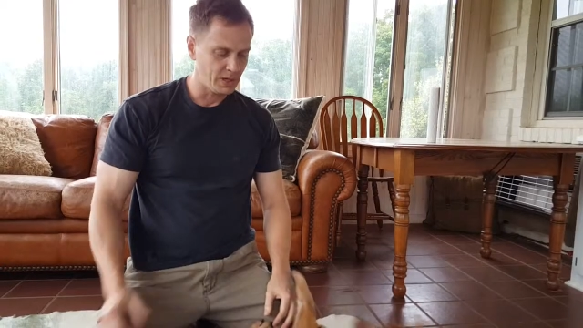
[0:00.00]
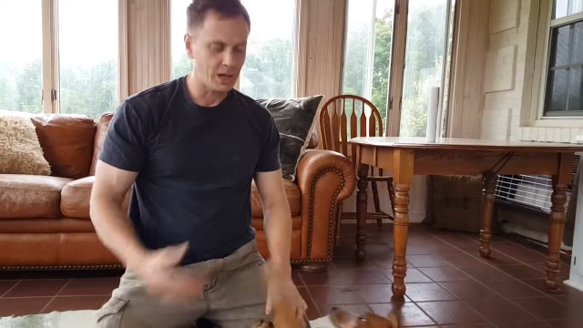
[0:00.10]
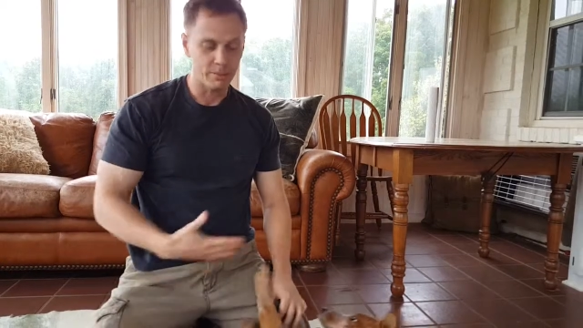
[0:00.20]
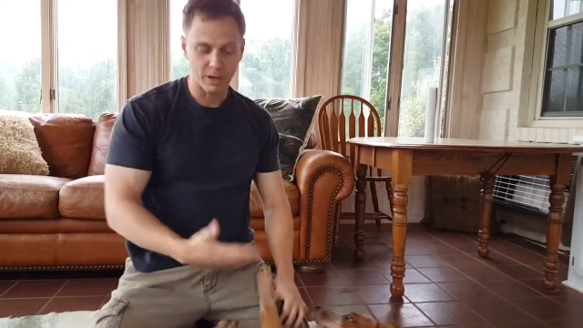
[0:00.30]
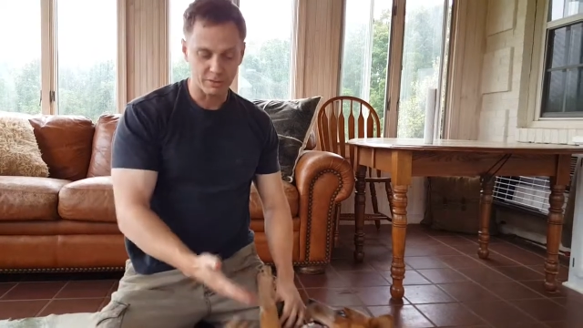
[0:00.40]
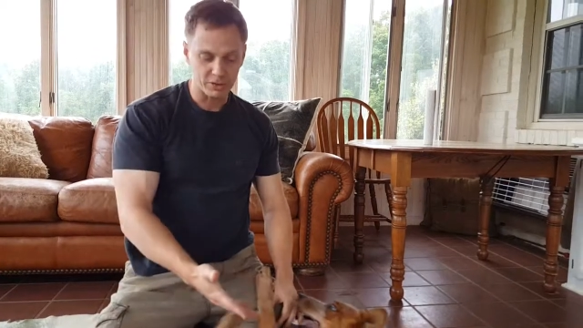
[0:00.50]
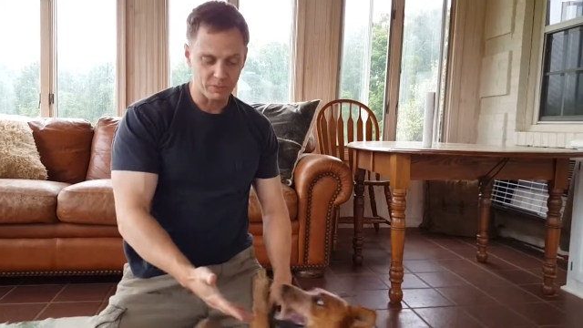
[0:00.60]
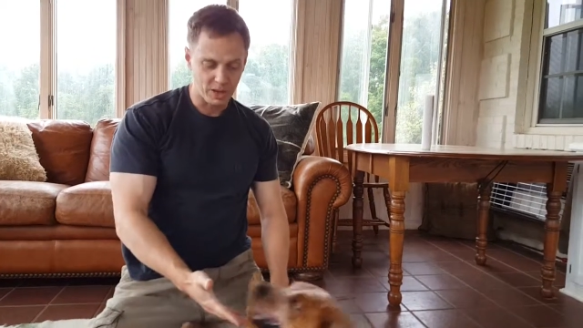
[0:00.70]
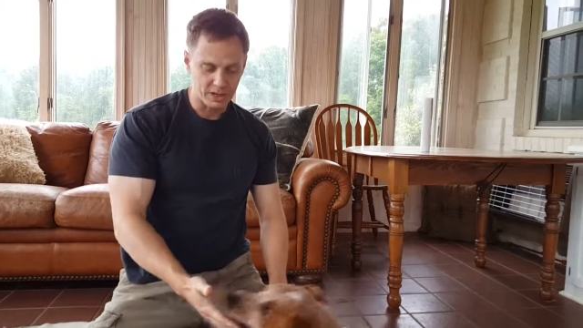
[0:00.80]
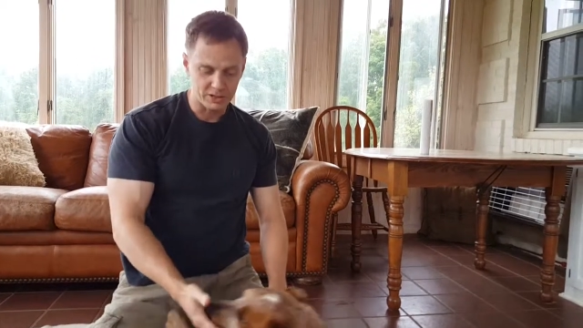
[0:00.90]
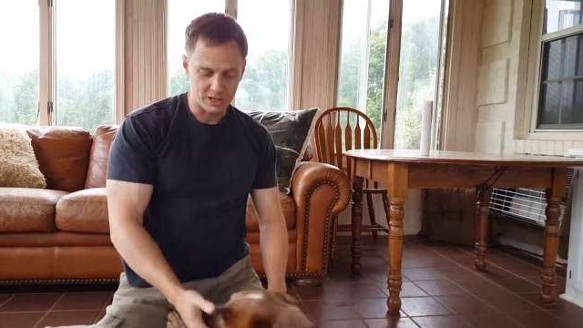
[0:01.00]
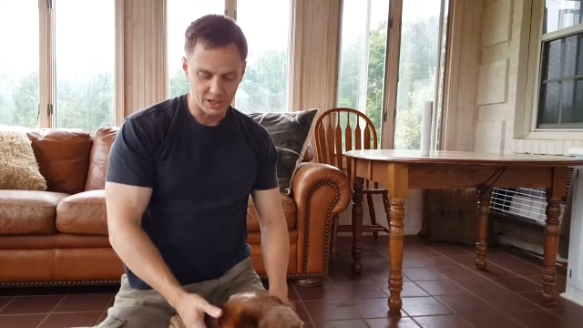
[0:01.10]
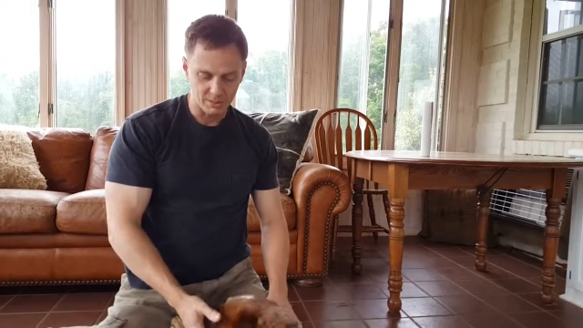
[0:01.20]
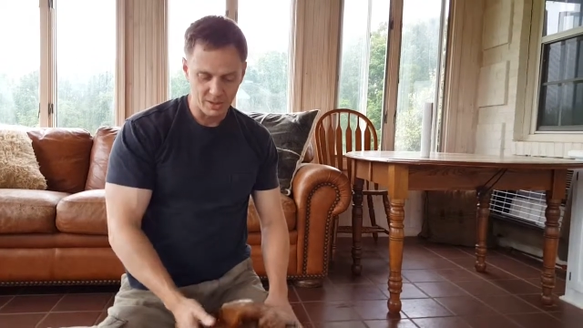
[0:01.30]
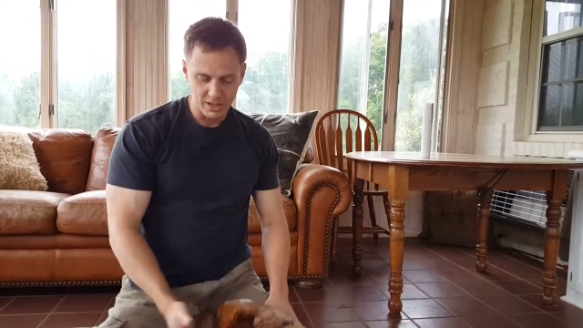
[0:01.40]
And I'm not responding to
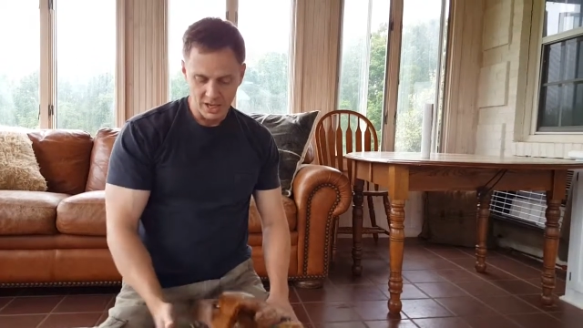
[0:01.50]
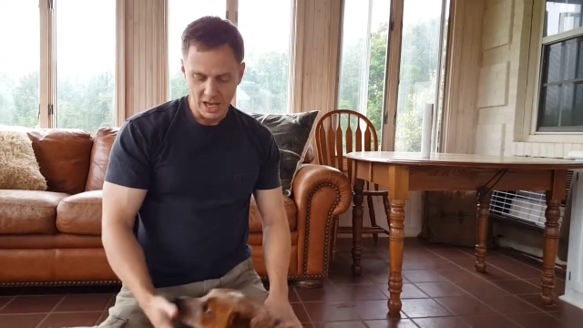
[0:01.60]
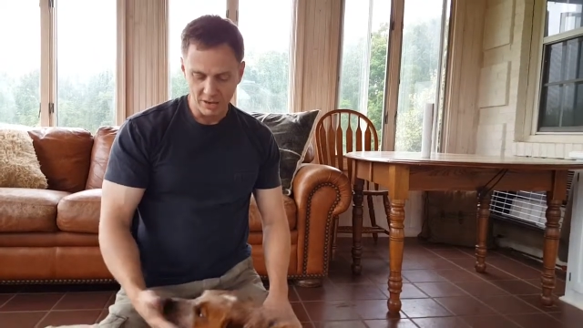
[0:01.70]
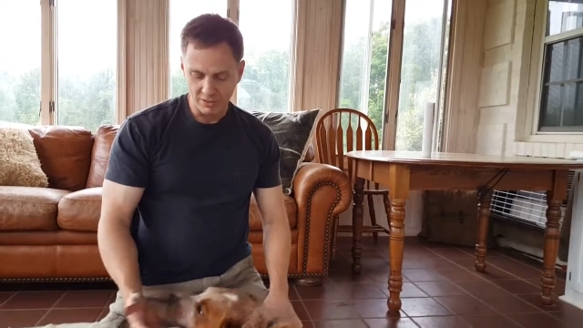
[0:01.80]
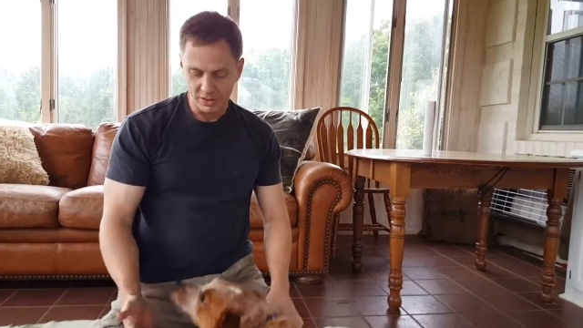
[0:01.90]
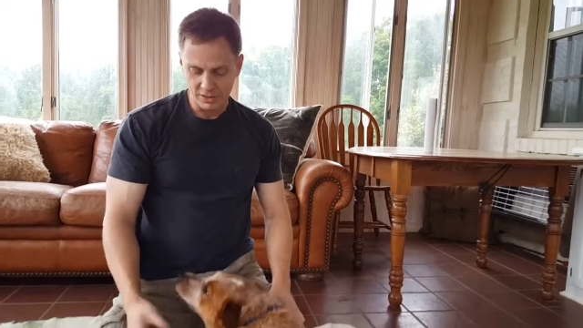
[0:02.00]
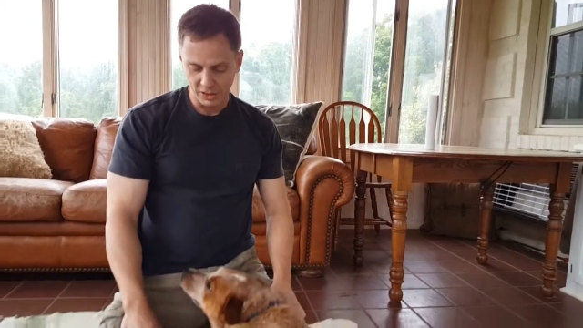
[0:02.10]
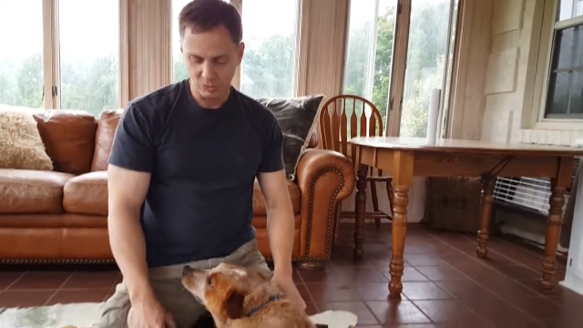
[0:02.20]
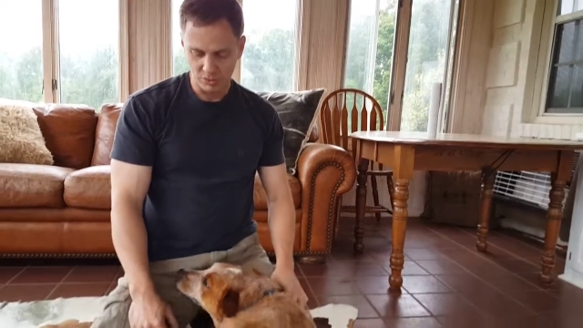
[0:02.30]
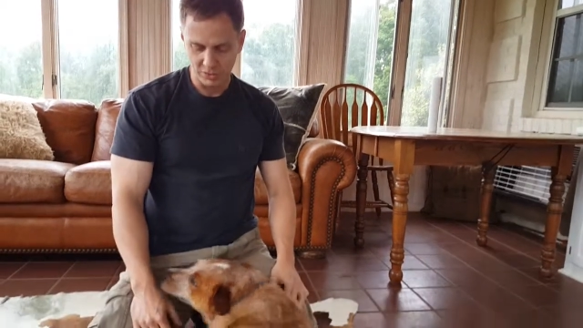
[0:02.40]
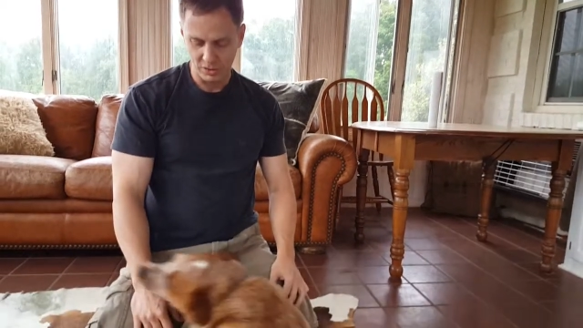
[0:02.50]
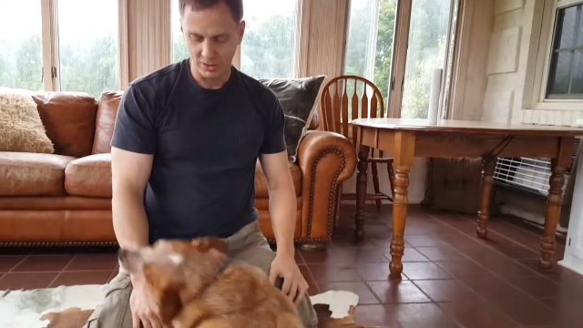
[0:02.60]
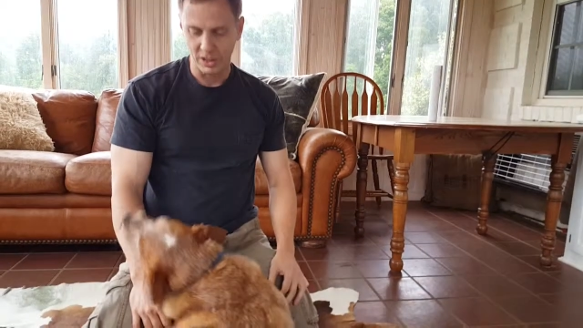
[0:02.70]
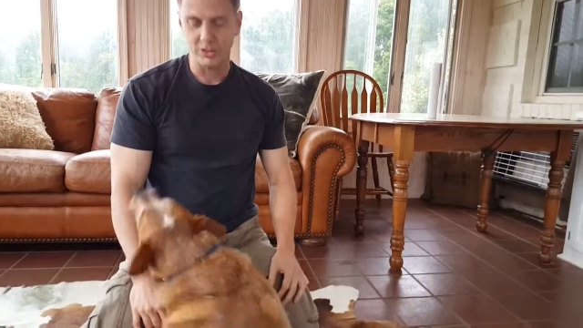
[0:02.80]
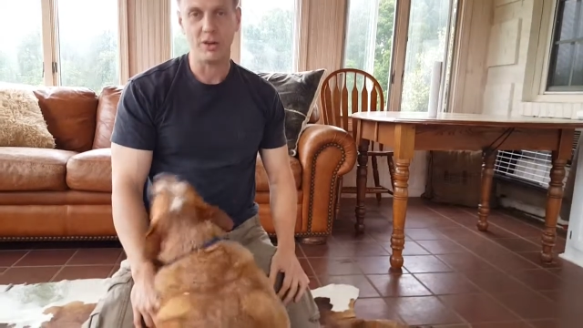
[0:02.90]
him if he thinks we're still
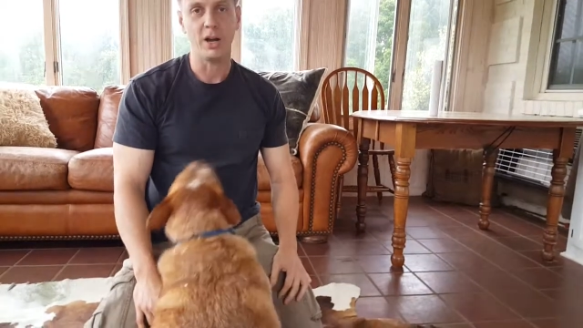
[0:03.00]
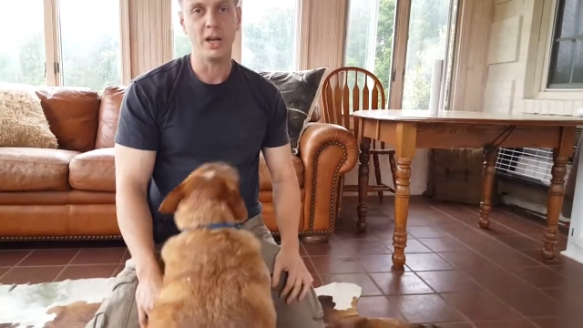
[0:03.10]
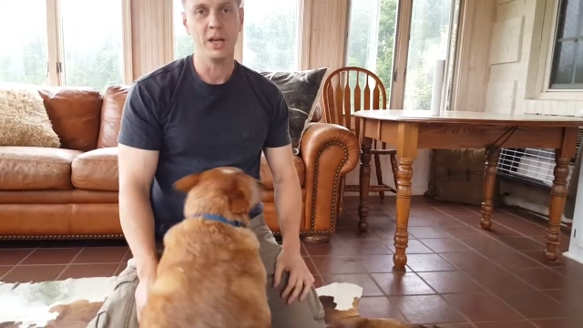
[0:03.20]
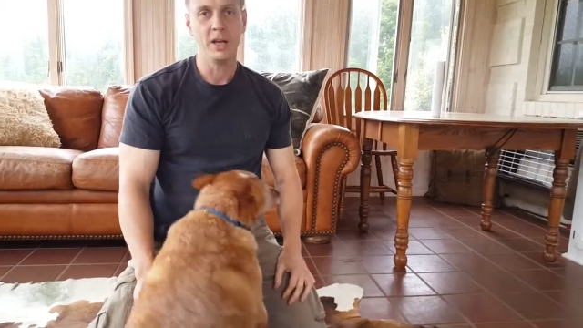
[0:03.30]
going to try.